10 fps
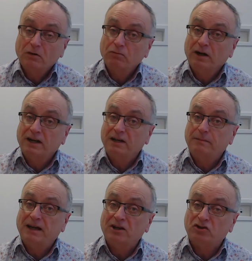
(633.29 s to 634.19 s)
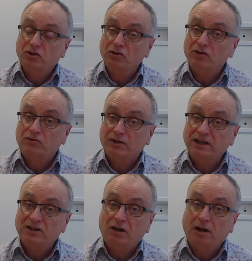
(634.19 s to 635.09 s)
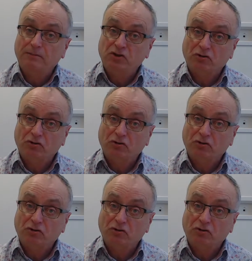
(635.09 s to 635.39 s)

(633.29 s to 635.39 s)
running about 2 to 3 times